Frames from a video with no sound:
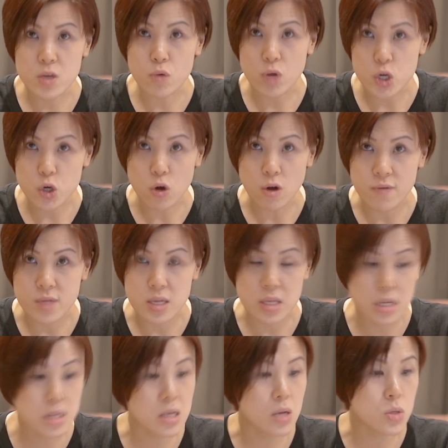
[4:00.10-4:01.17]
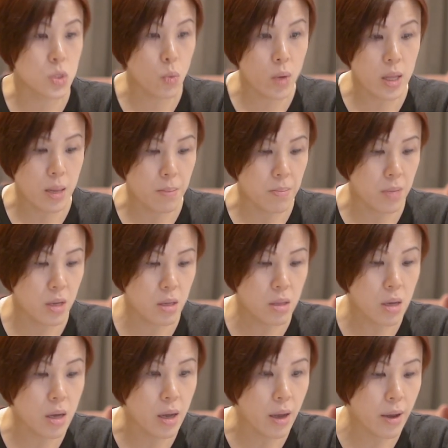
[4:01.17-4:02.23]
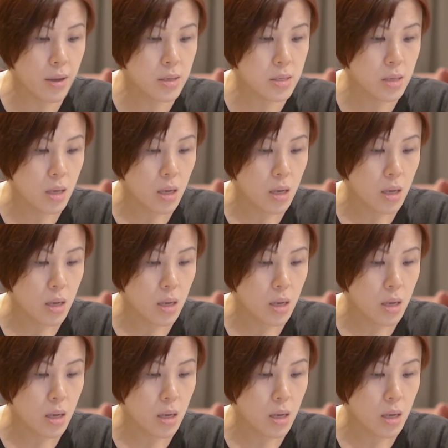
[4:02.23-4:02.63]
ratio of the distance. What I mean is,